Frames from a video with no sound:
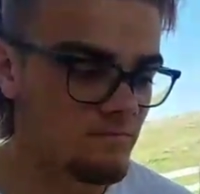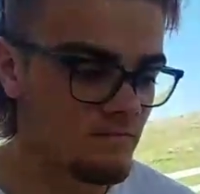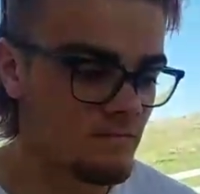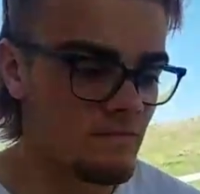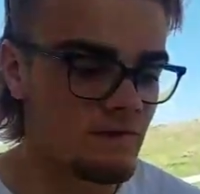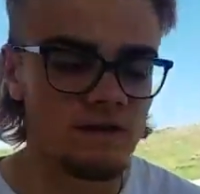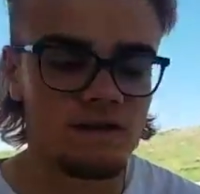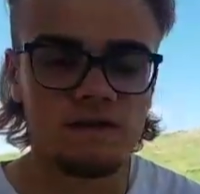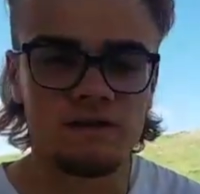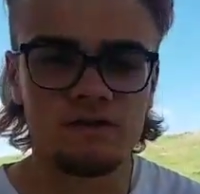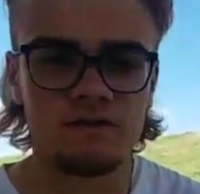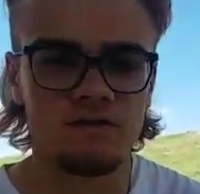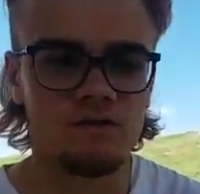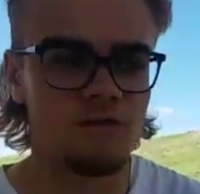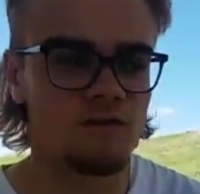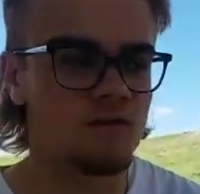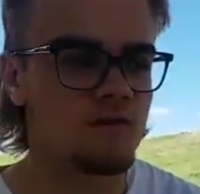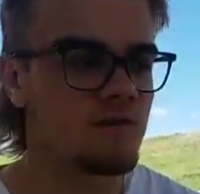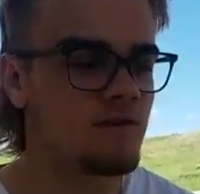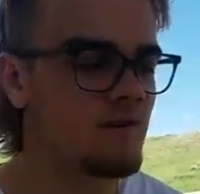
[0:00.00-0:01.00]
heat
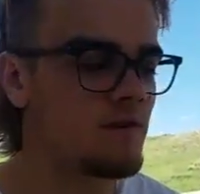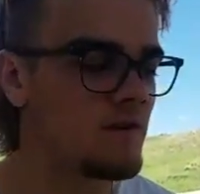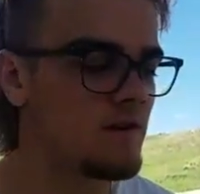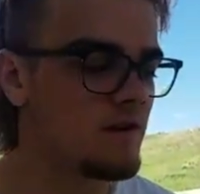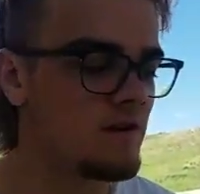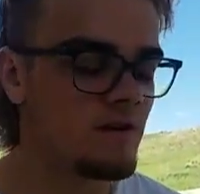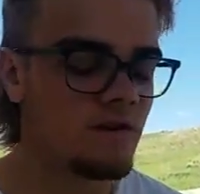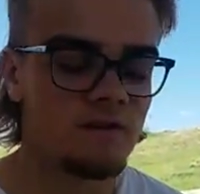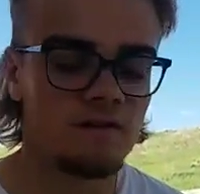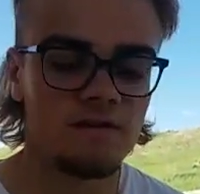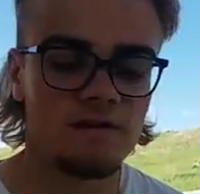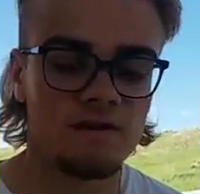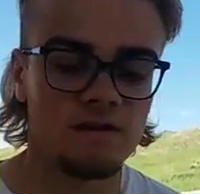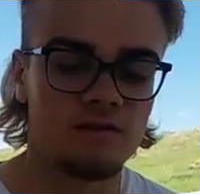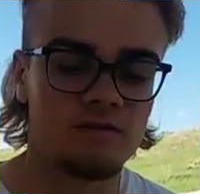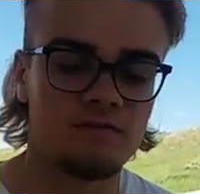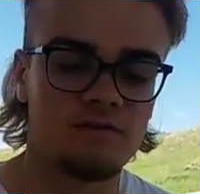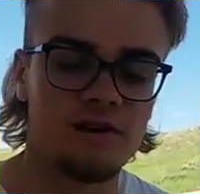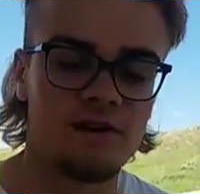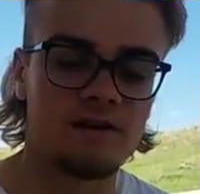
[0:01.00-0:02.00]
source. This
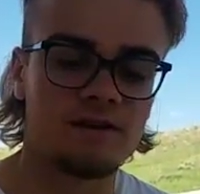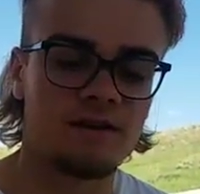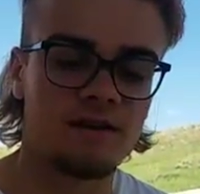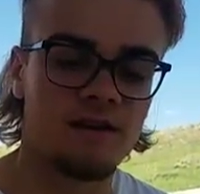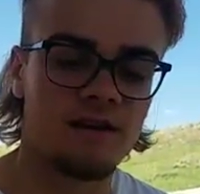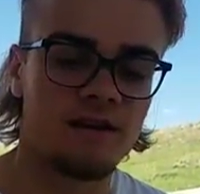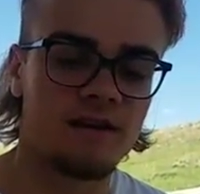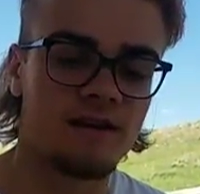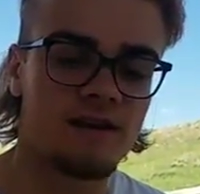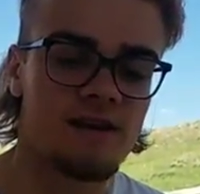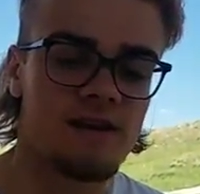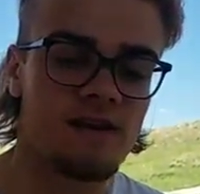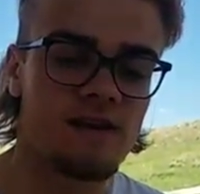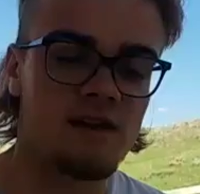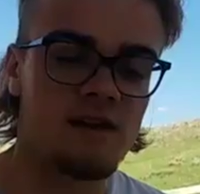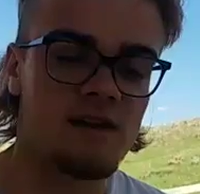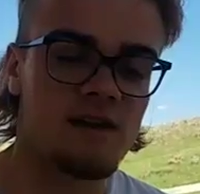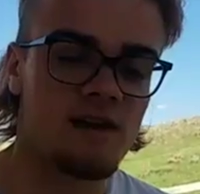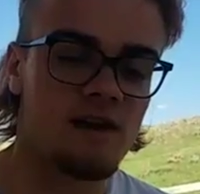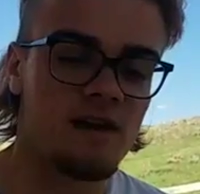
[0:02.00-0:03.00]
creates heat
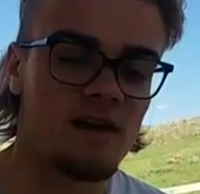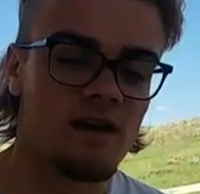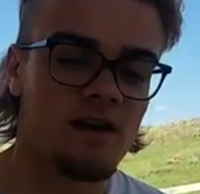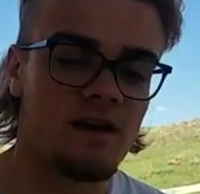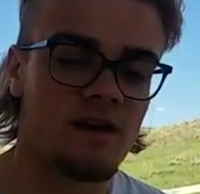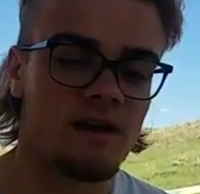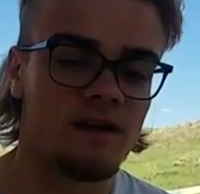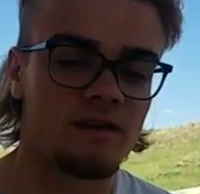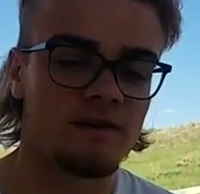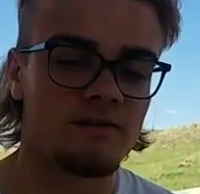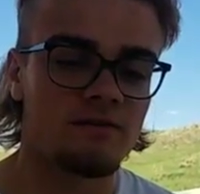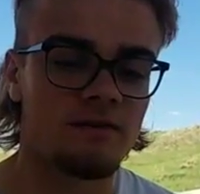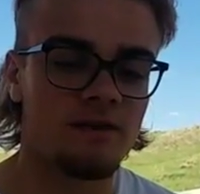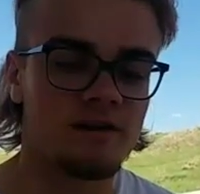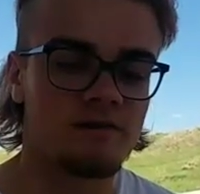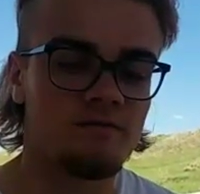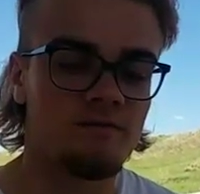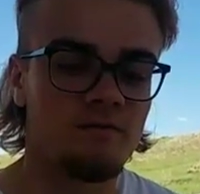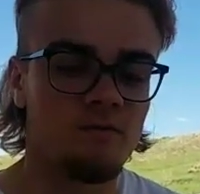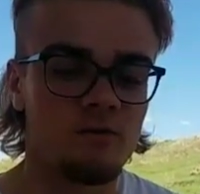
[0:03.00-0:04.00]
and creates
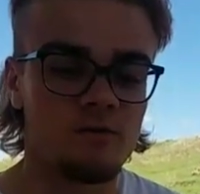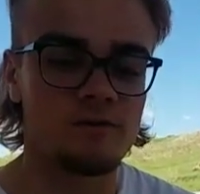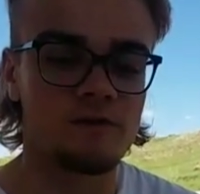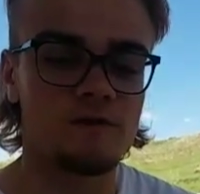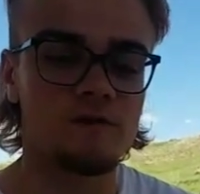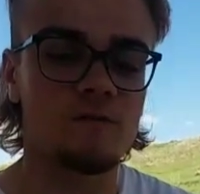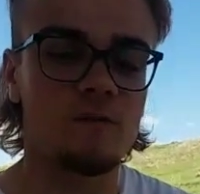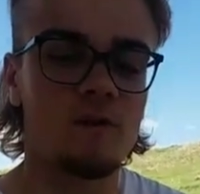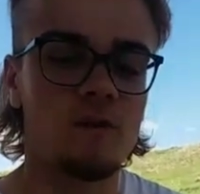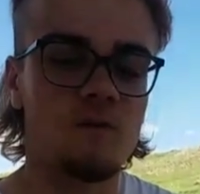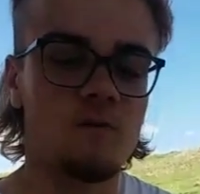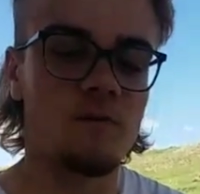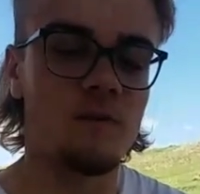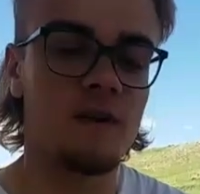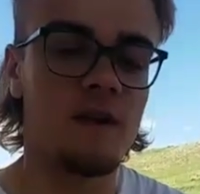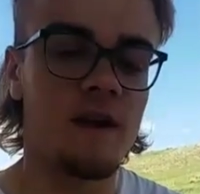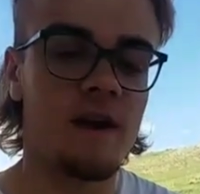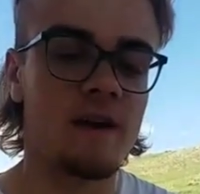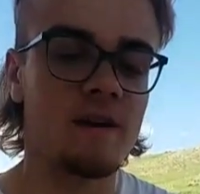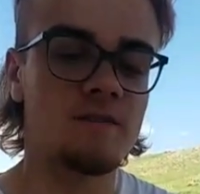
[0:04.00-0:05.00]
force as well, with
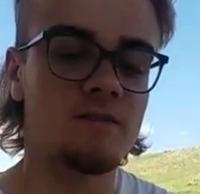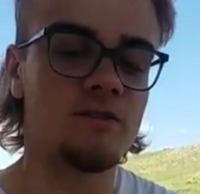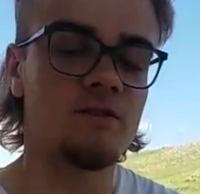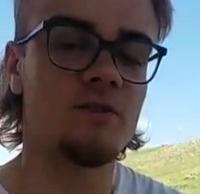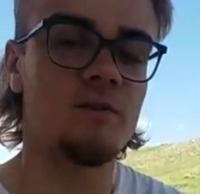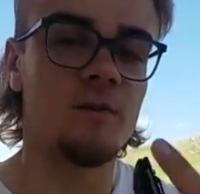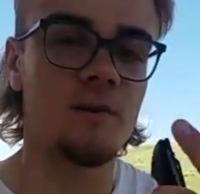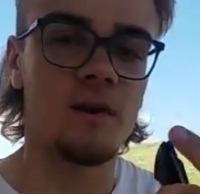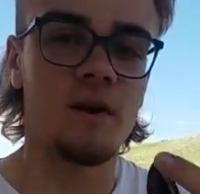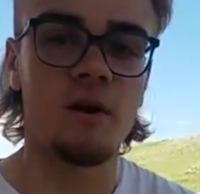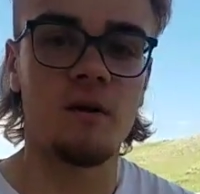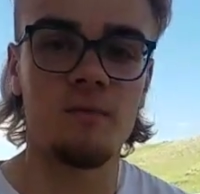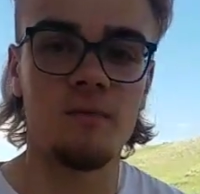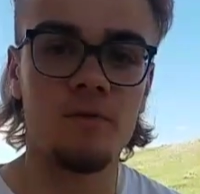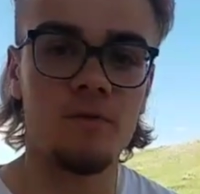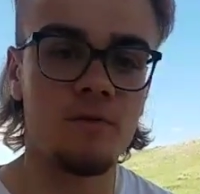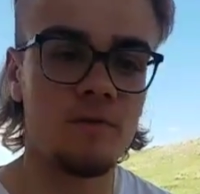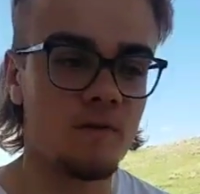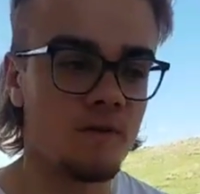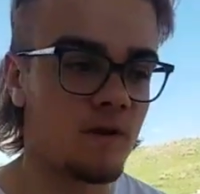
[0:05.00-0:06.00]
gas shooting up to
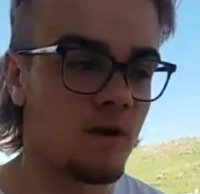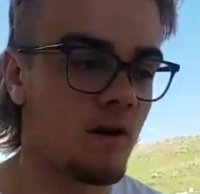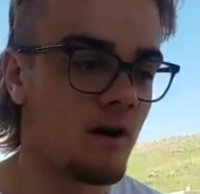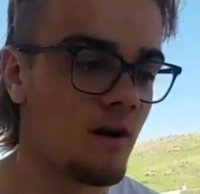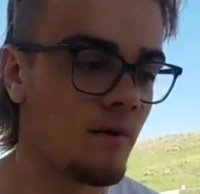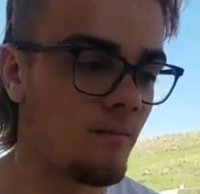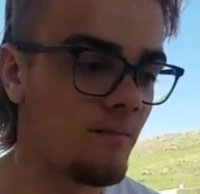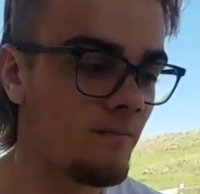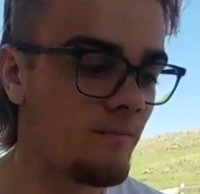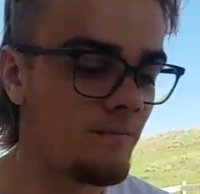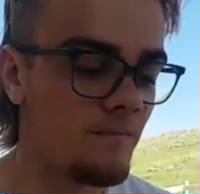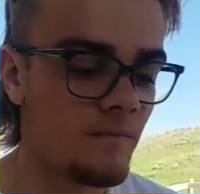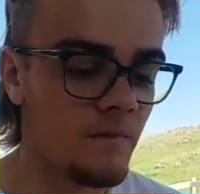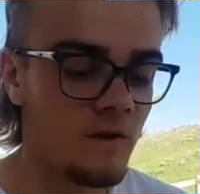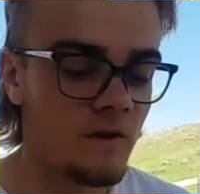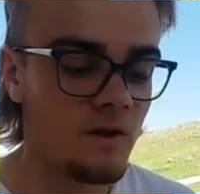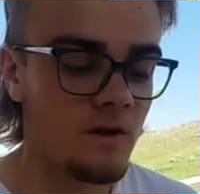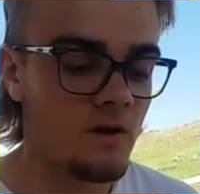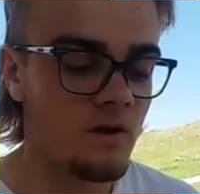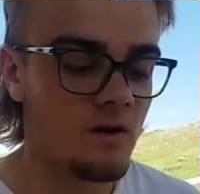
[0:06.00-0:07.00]
the top.
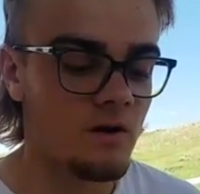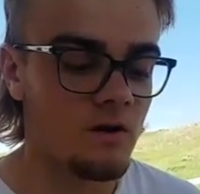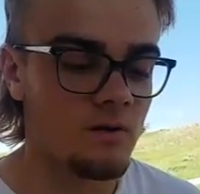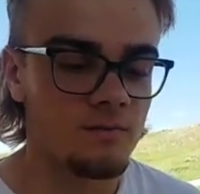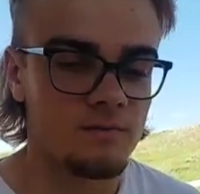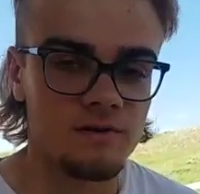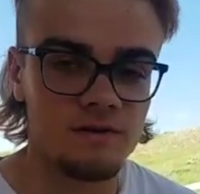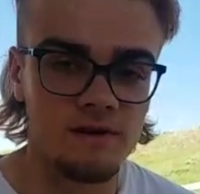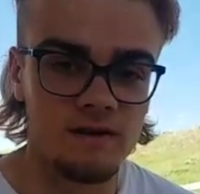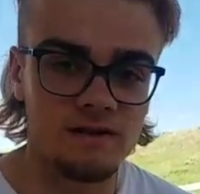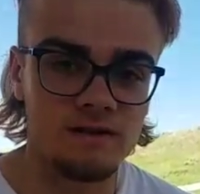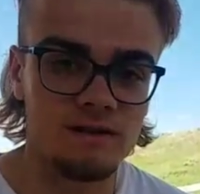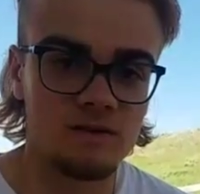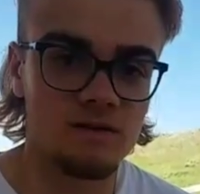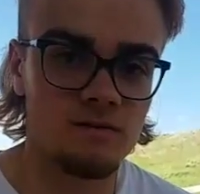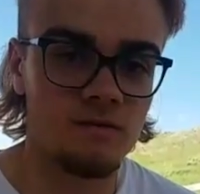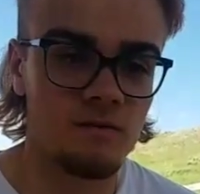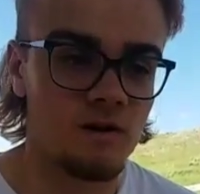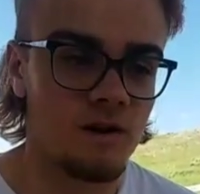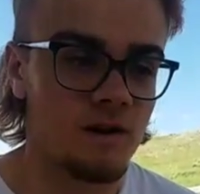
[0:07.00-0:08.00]
So that's
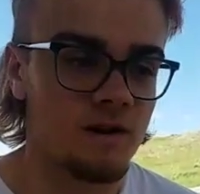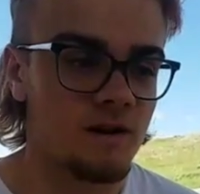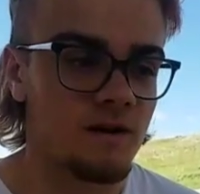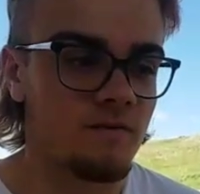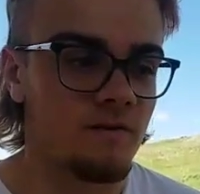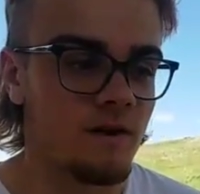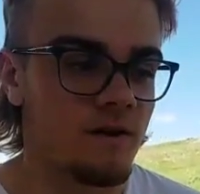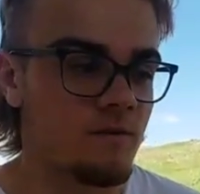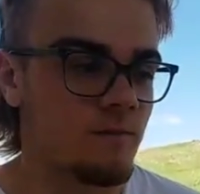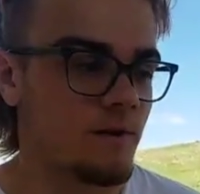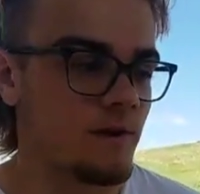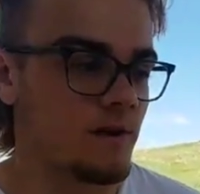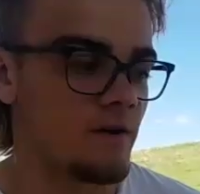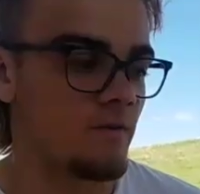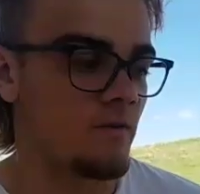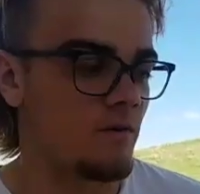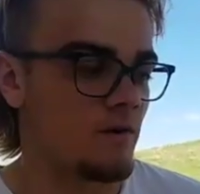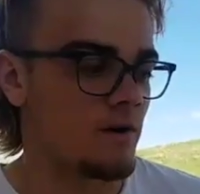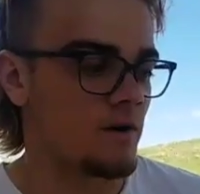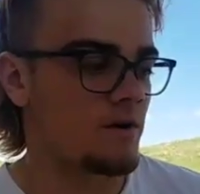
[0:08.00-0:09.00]
one idea of how to make it
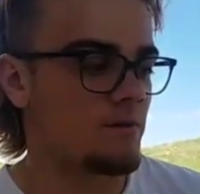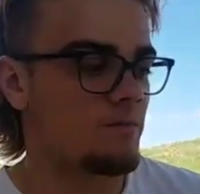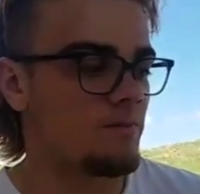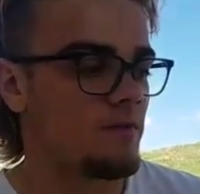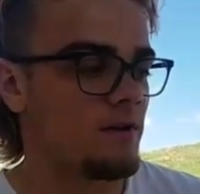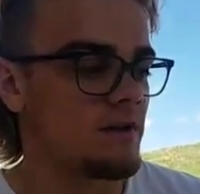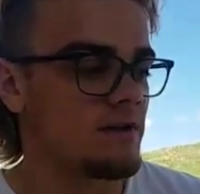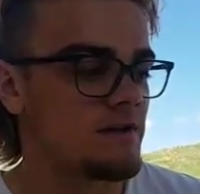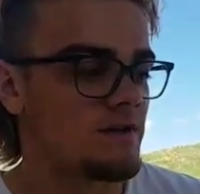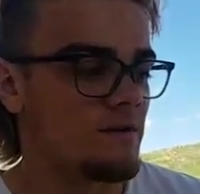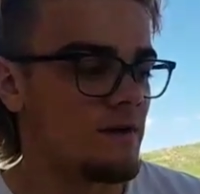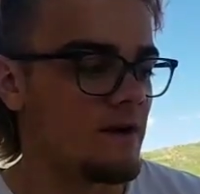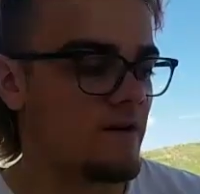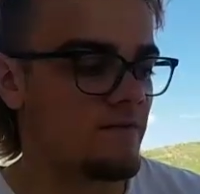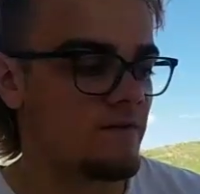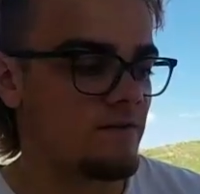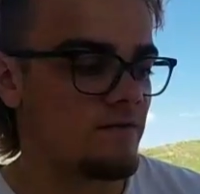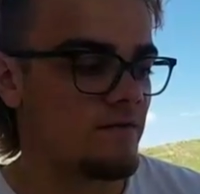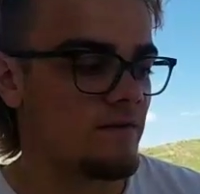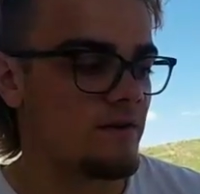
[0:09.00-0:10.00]
work. Plus you would have
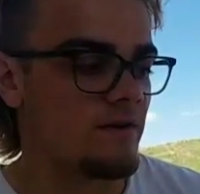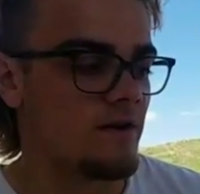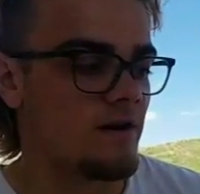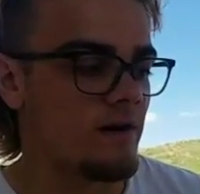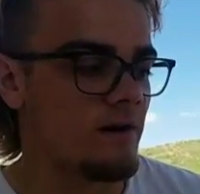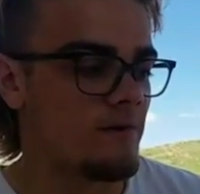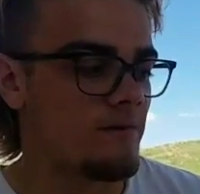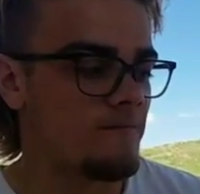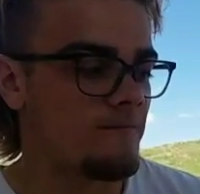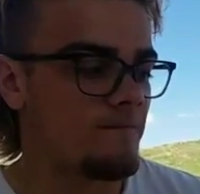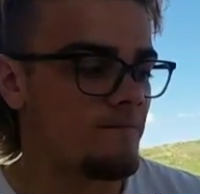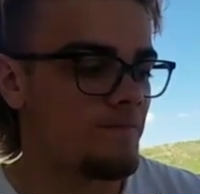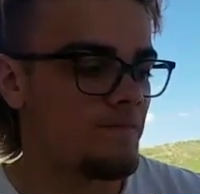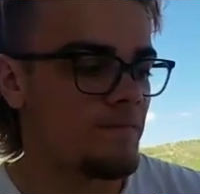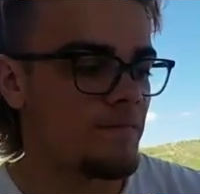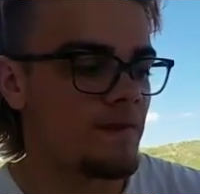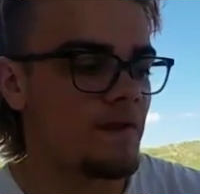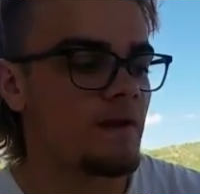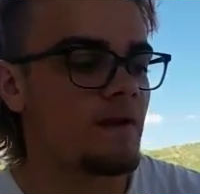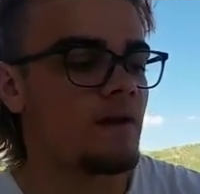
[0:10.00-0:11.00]
to figure out
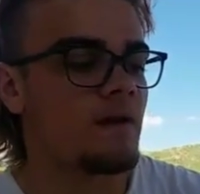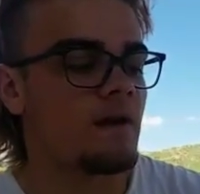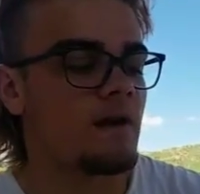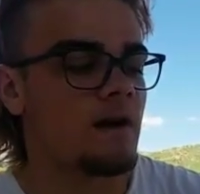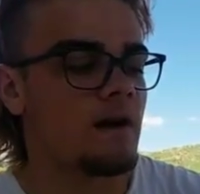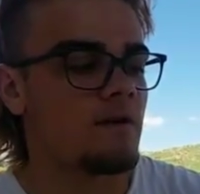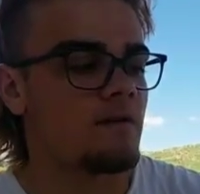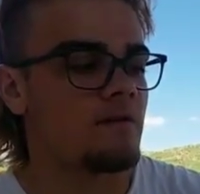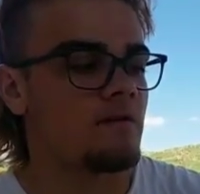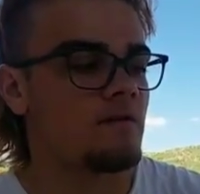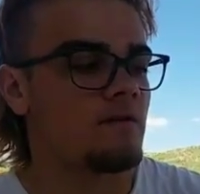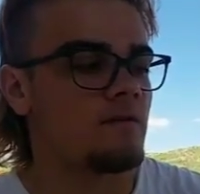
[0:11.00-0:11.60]
how to